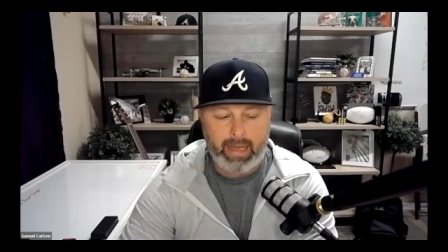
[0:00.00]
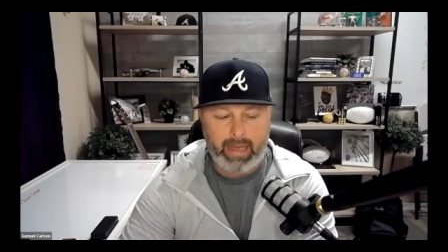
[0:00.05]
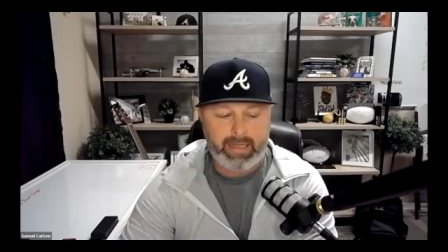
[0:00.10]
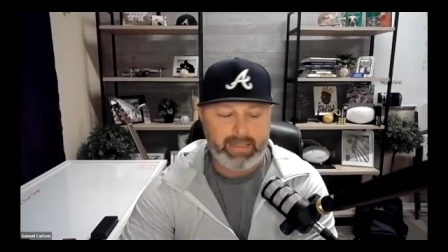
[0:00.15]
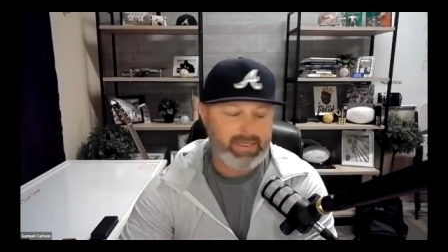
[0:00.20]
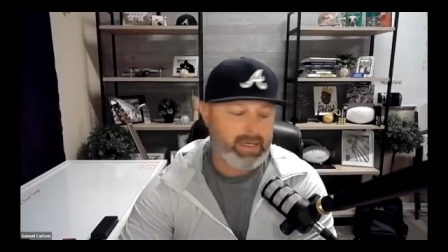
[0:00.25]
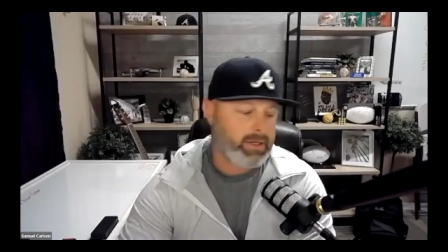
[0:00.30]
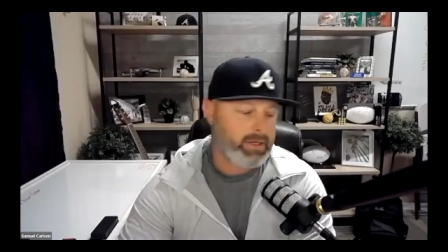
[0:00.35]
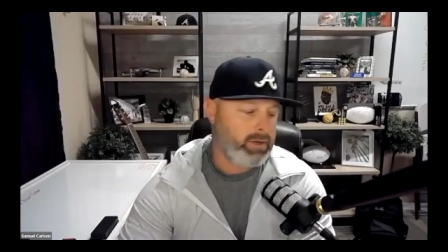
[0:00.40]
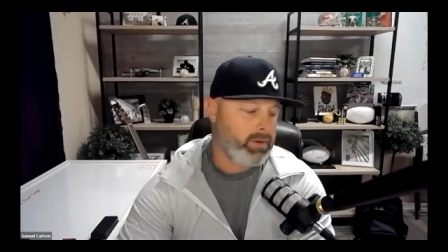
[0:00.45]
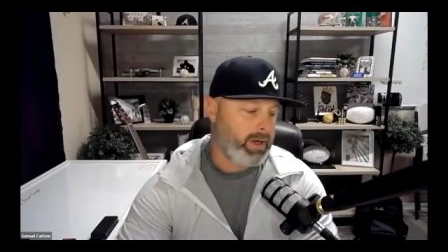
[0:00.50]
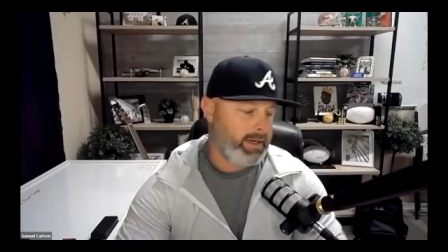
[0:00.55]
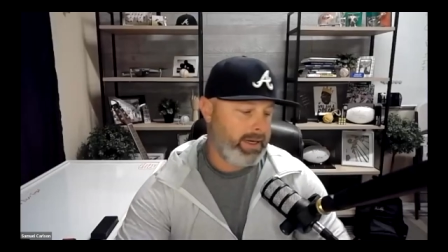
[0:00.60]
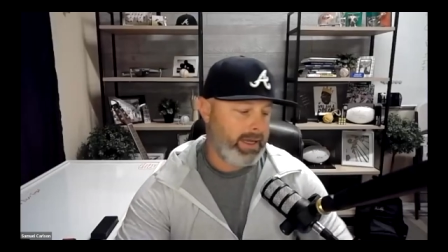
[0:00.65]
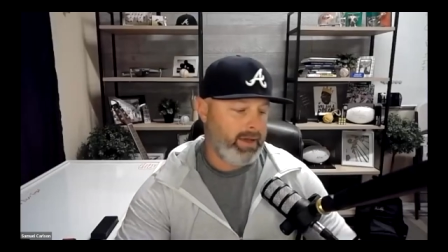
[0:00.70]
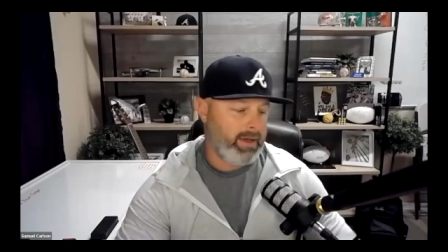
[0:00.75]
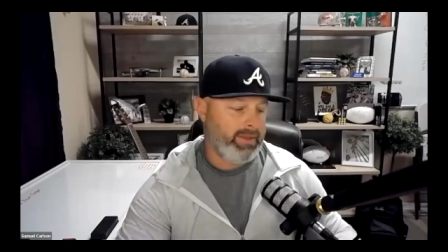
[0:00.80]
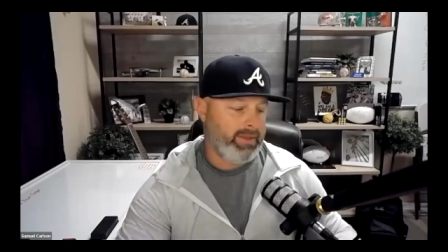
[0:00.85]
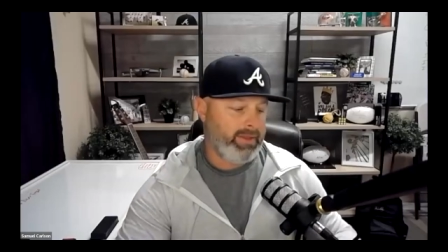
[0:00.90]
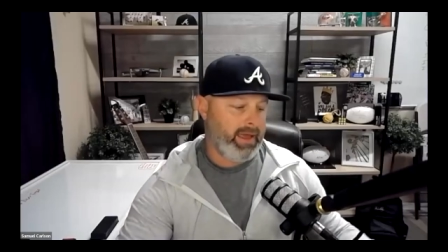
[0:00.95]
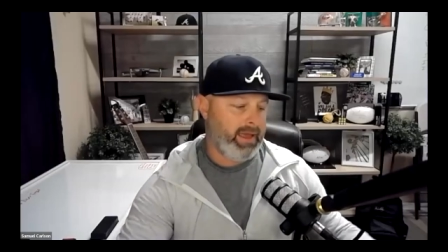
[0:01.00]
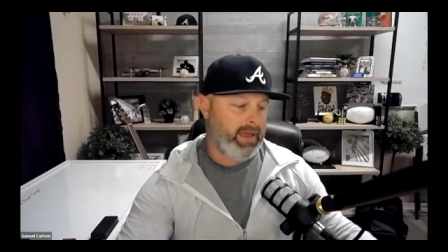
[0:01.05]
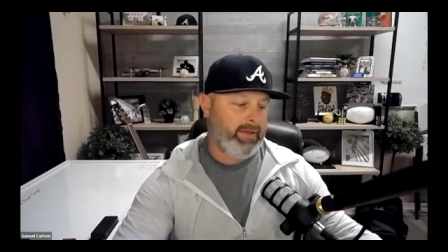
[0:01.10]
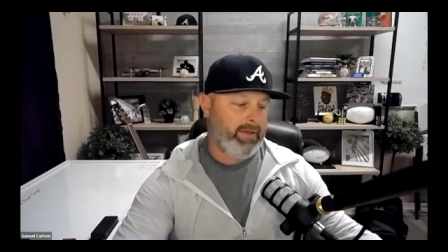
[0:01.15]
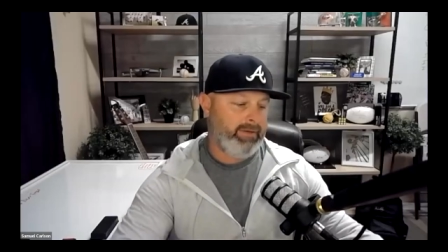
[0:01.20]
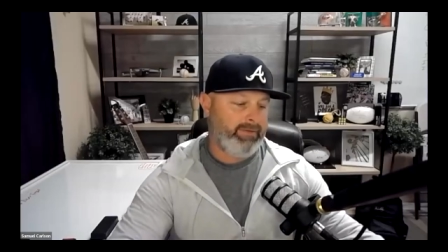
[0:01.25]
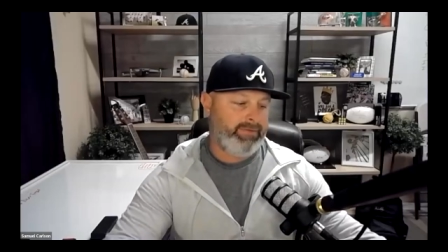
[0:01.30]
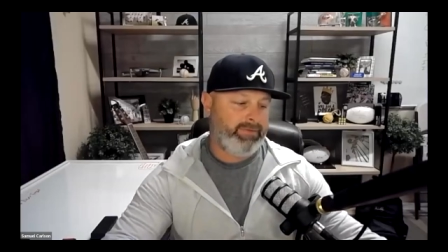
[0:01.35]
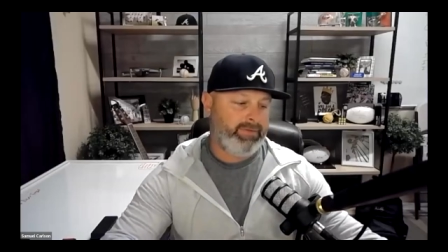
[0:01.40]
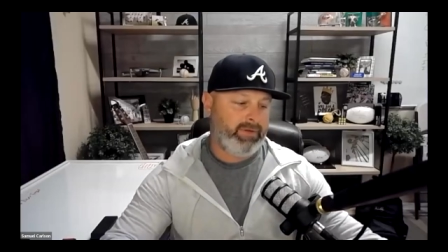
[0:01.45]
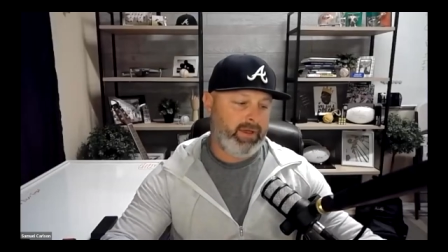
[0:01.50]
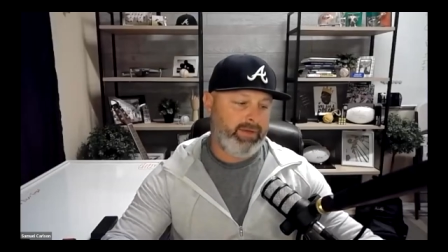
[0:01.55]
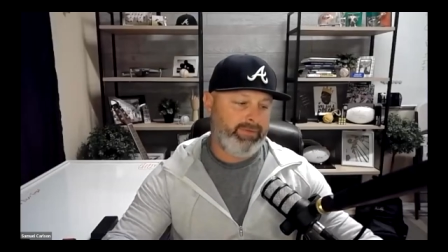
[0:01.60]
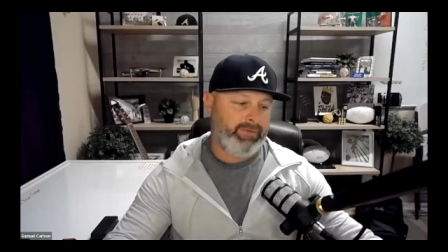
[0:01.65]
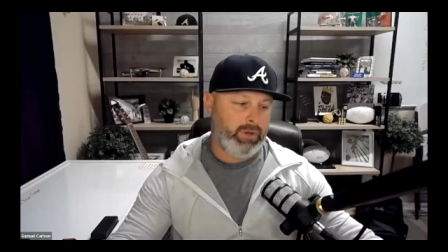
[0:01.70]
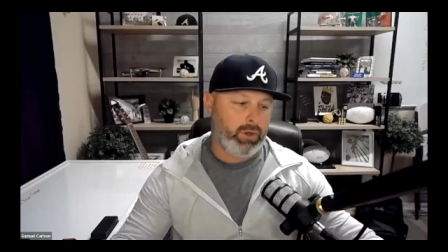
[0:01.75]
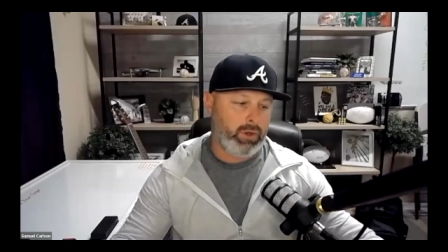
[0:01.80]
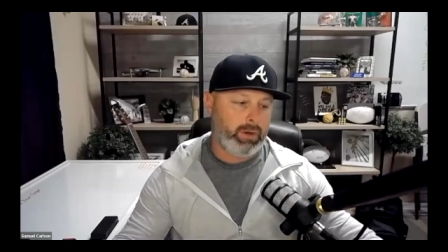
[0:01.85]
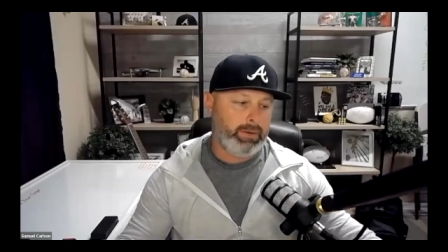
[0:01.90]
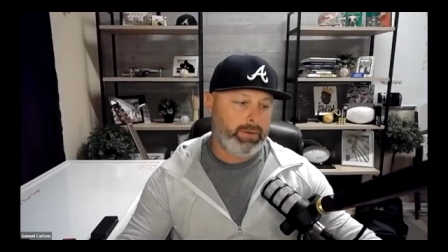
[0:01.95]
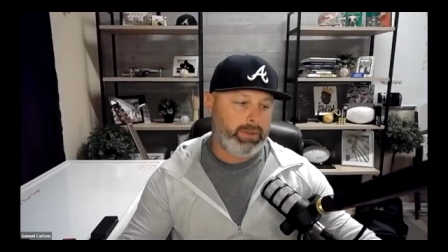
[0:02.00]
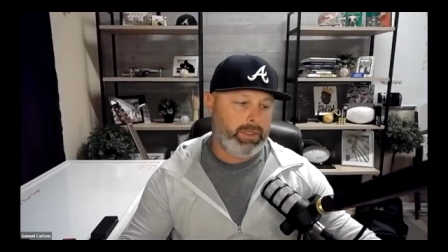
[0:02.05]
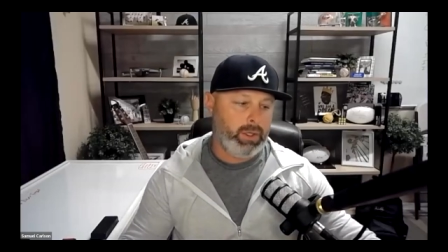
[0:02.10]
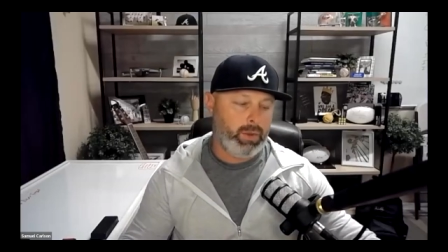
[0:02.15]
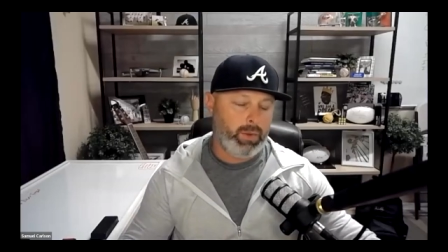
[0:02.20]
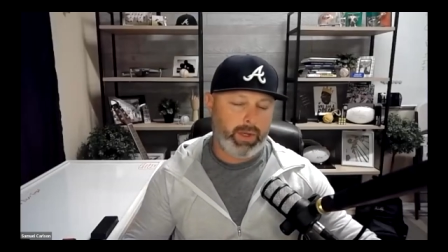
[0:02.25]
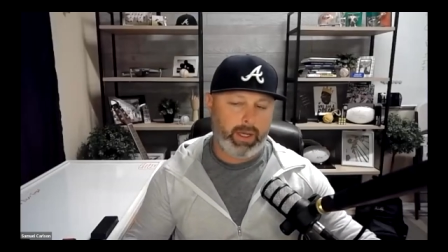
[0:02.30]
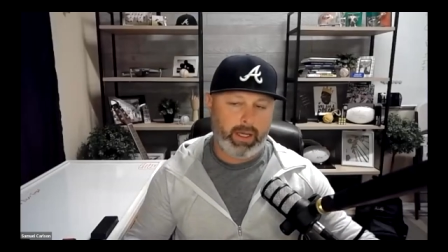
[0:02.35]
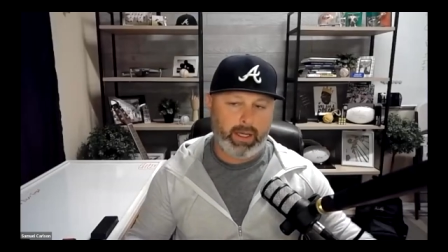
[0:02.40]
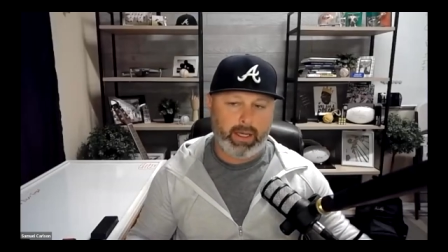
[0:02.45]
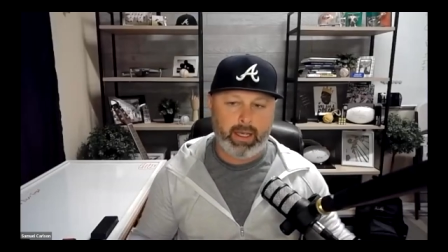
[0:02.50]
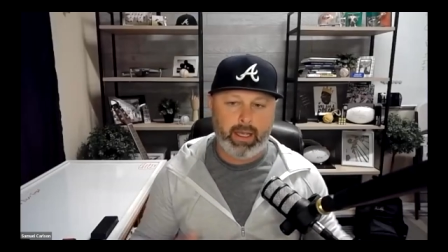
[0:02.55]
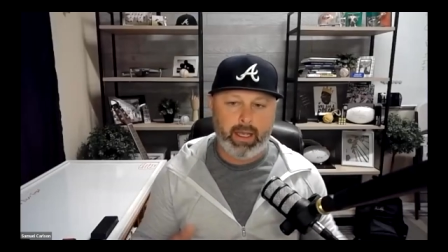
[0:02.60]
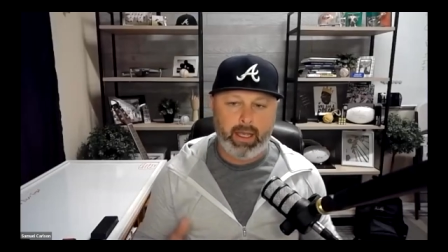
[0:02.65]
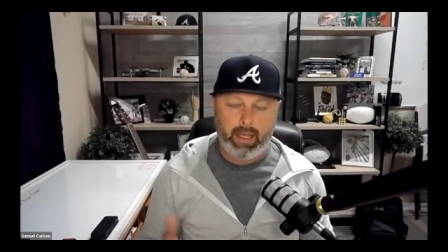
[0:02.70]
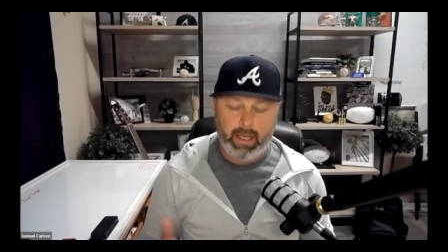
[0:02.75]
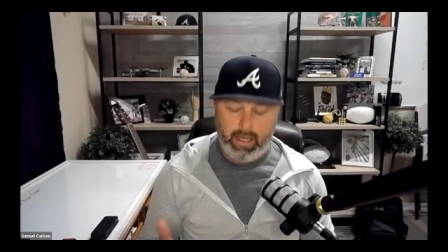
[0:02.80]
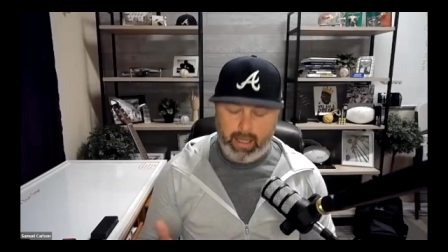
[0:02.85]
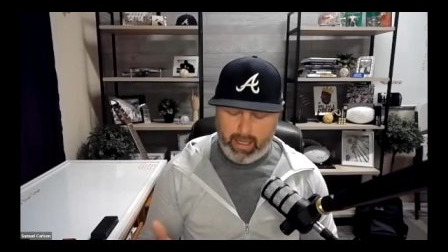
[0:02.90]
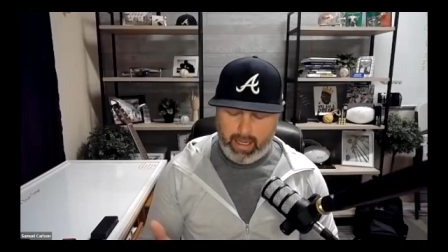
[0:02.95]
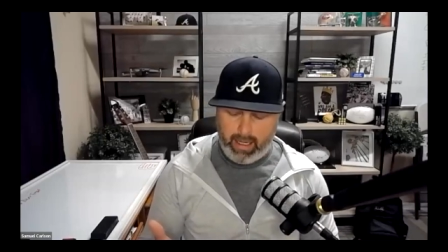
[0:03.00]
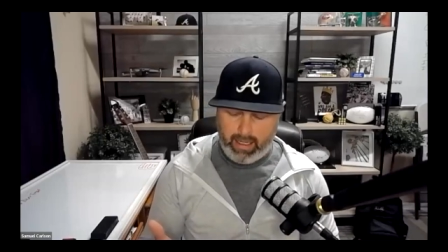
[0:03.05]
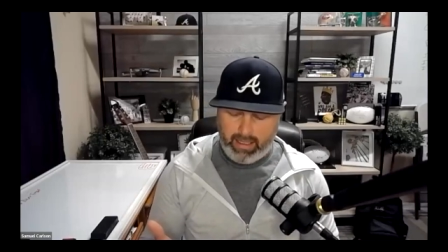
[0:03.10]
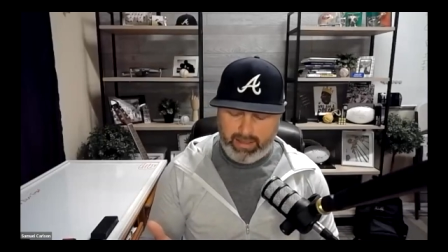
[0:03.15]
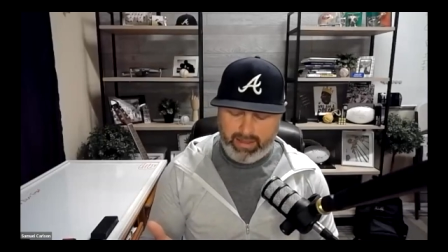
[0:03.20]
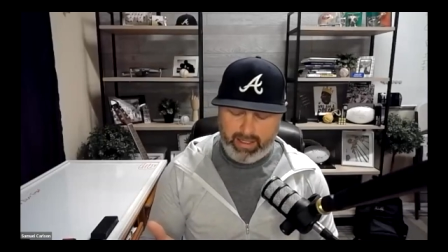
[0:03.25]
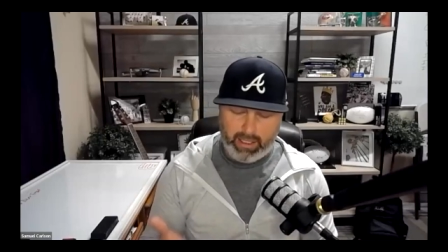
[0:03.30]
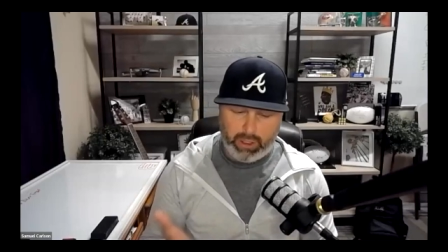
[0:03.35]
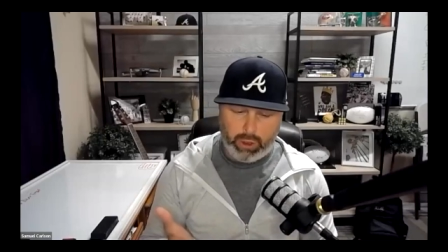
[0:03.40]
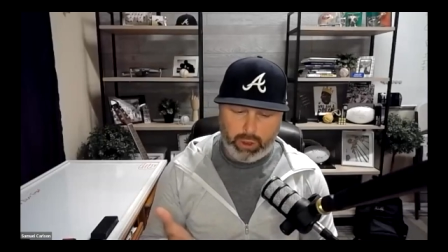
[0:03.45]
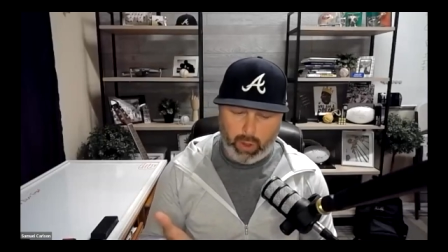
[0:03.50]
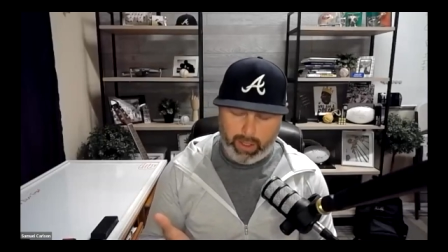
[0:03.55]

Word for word: I can tell you right now that if if you're doing anything